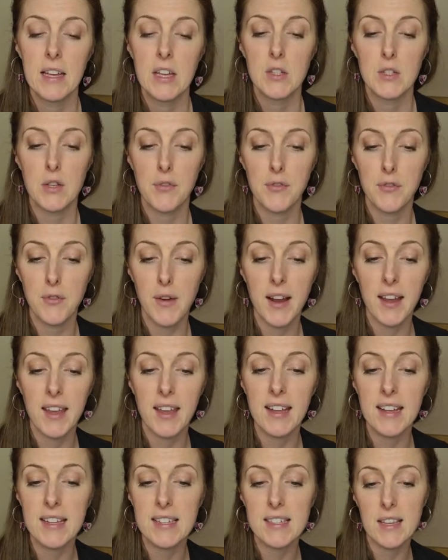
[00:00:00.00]
So
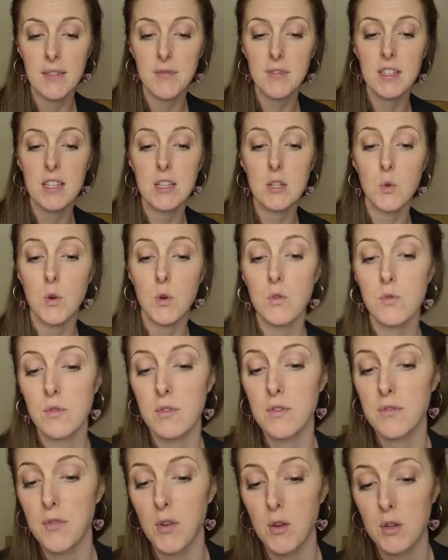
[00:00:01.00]
fracking is 70 to
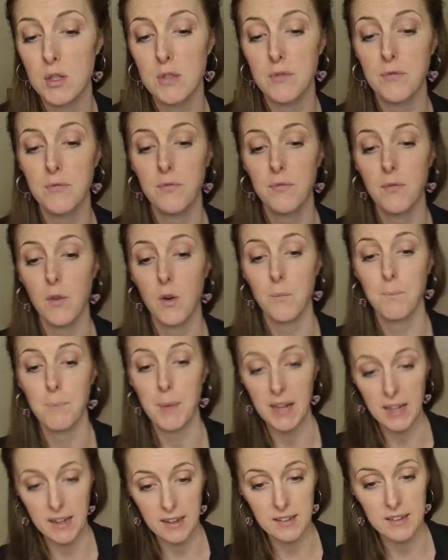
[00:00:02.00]
140
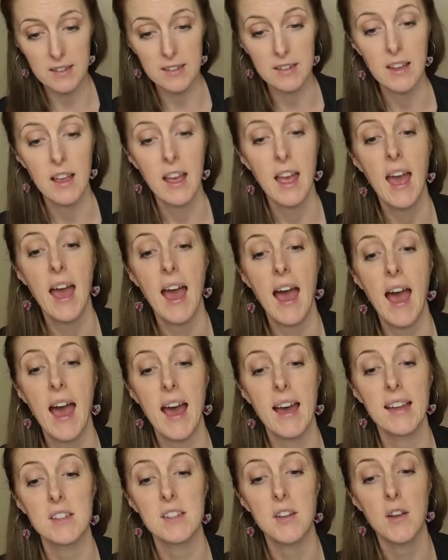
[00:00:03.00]
billion,
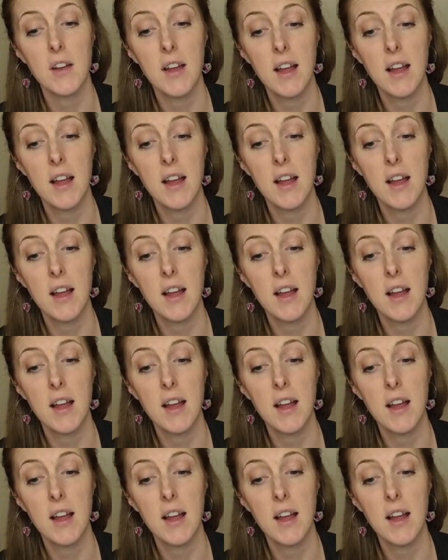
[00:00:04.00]
and